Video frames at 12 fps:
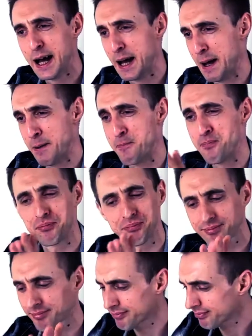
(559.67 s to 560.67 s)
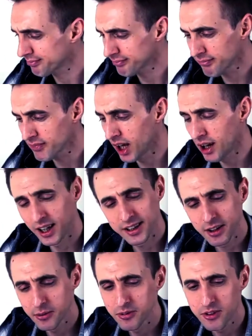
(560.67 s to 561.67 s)
I
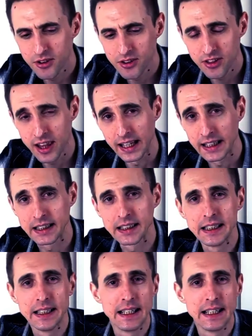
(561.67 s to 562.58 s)
don't think